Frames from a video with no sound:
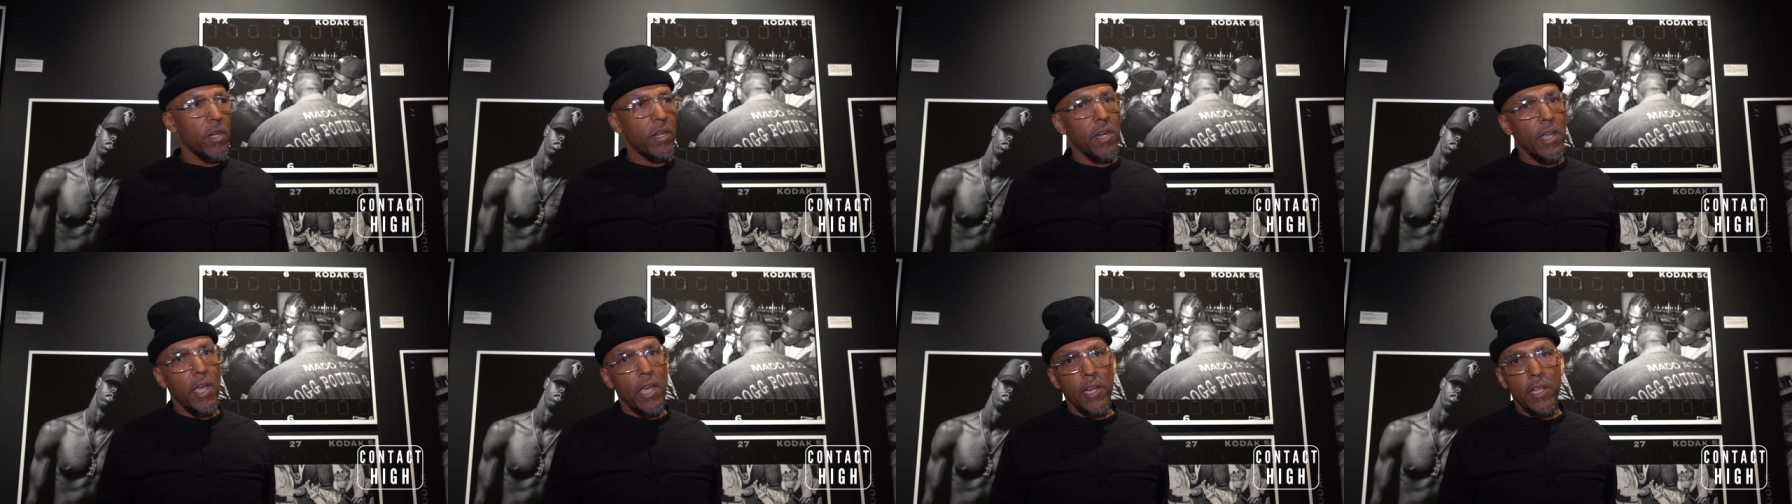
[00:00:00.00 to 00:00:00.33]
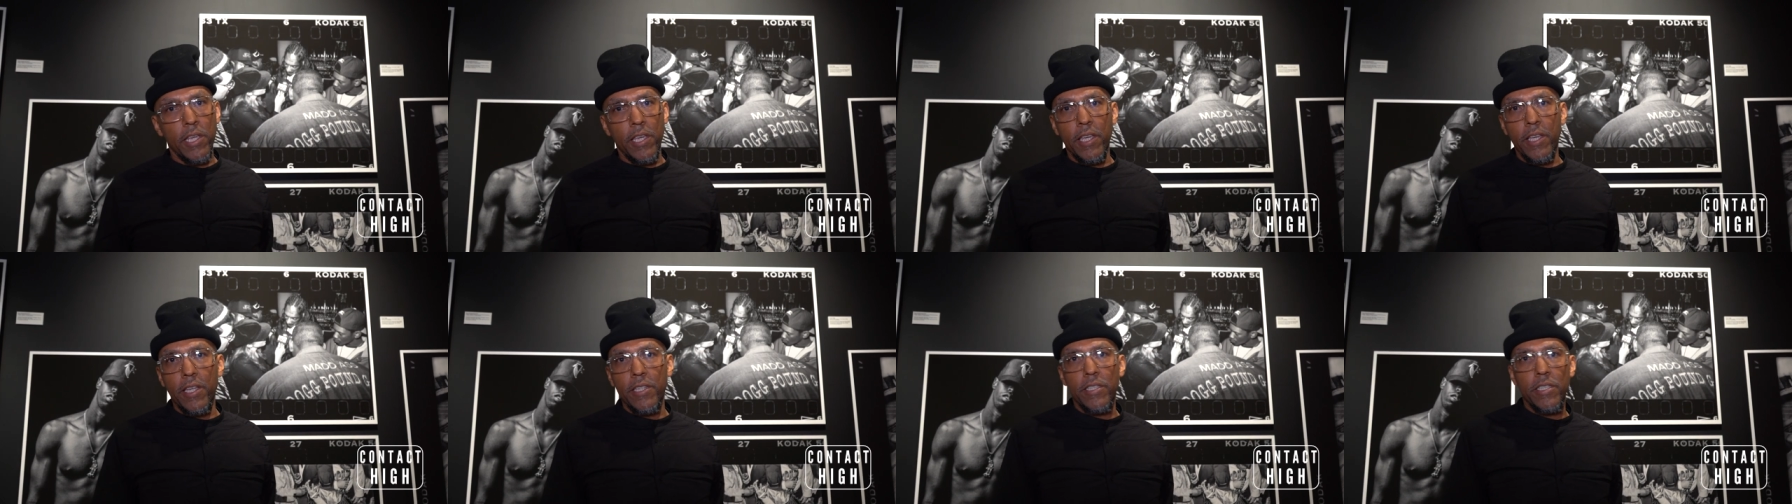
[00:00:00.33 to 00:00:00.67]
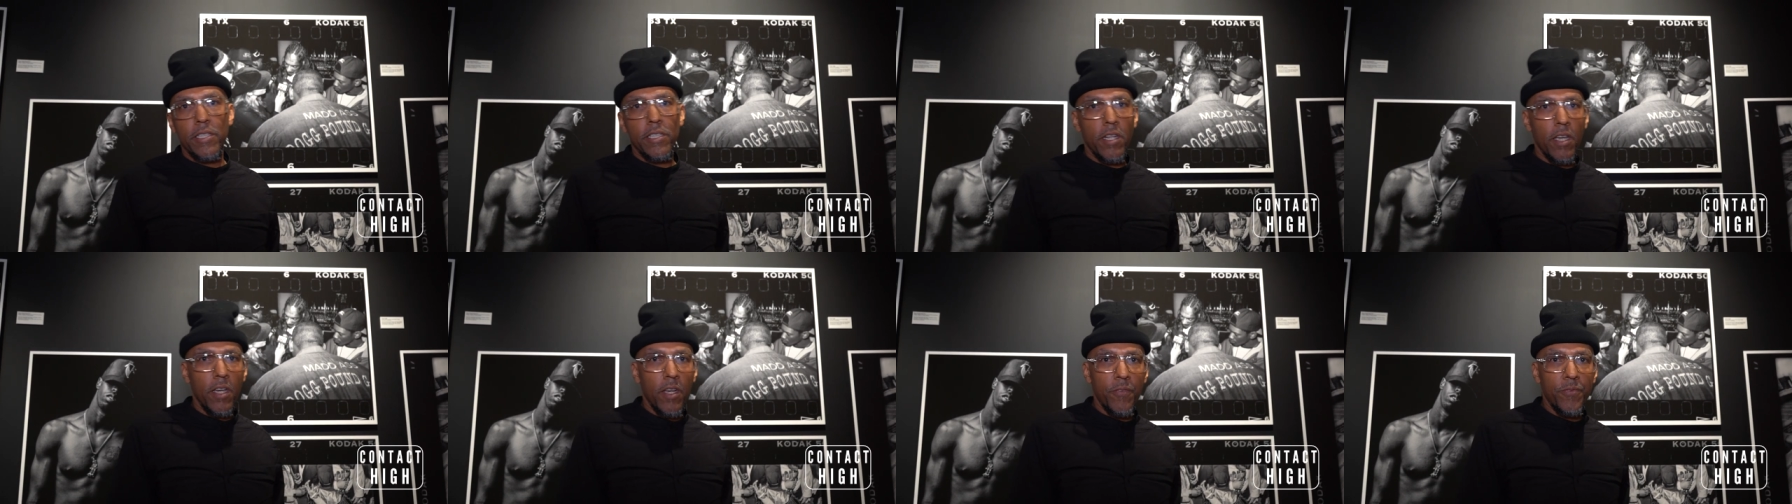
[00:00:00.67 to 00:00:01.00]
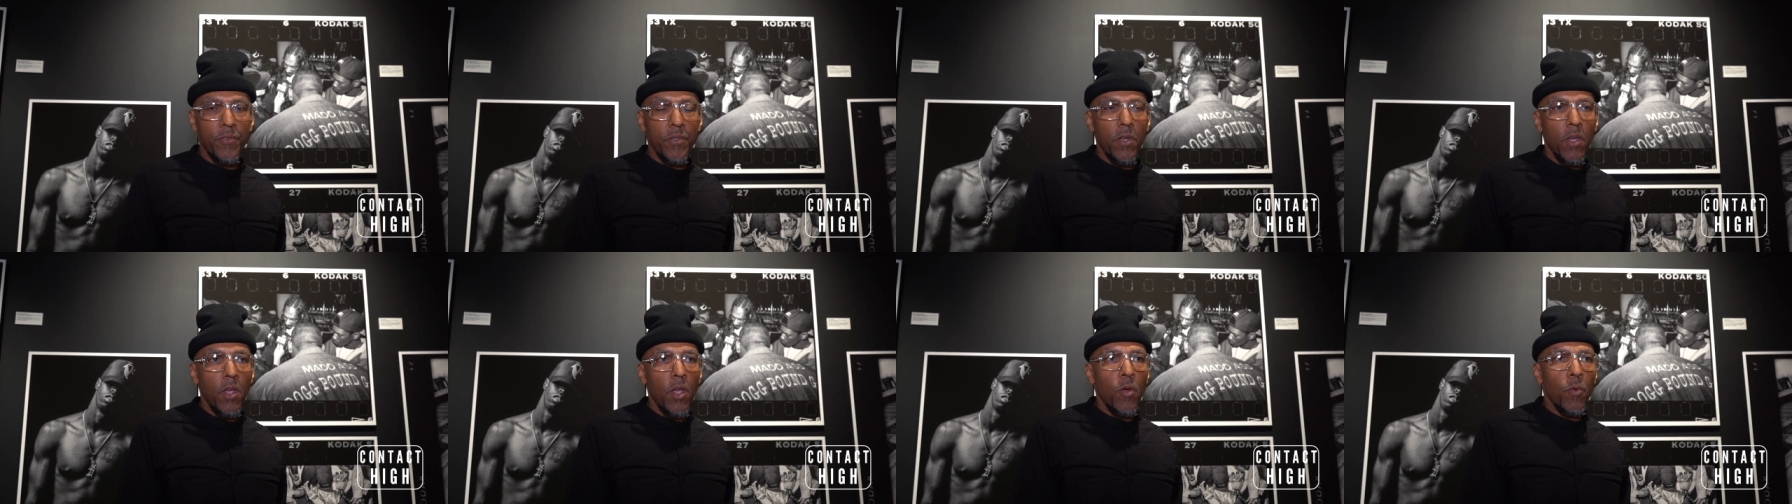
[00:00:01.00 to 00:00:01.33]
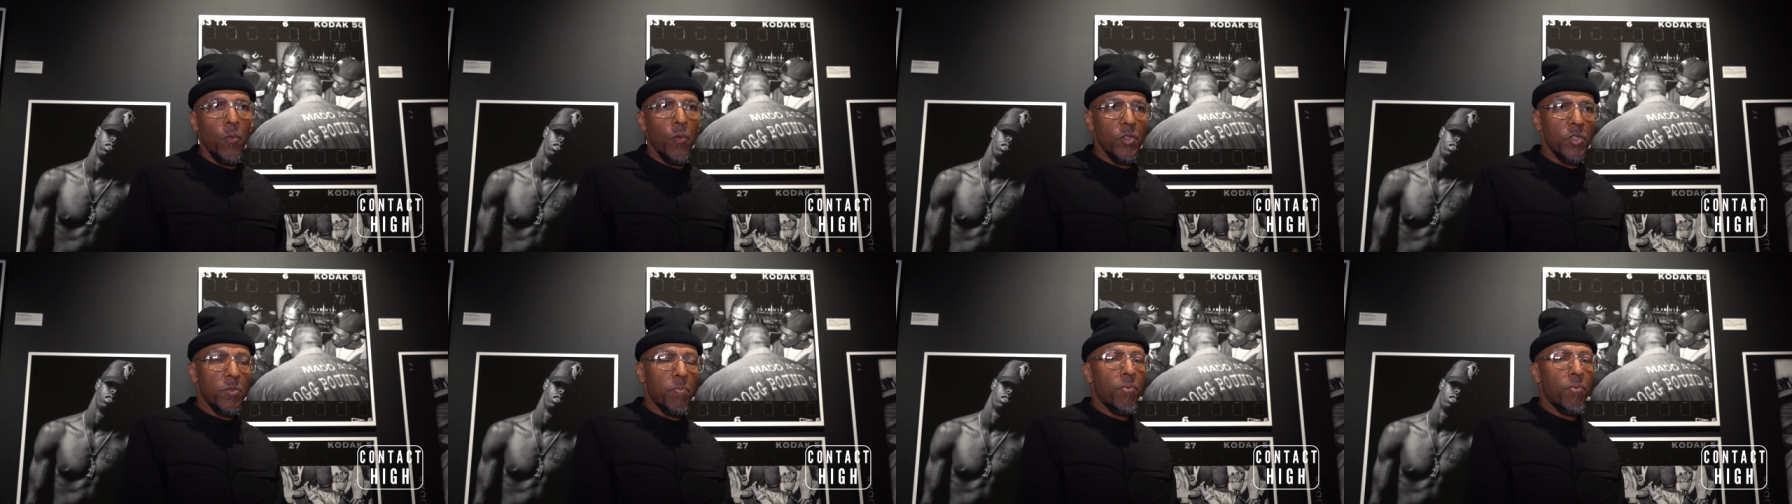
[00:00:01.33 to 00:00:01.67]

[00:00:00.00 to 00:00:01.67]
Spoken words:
a lot of his stuff was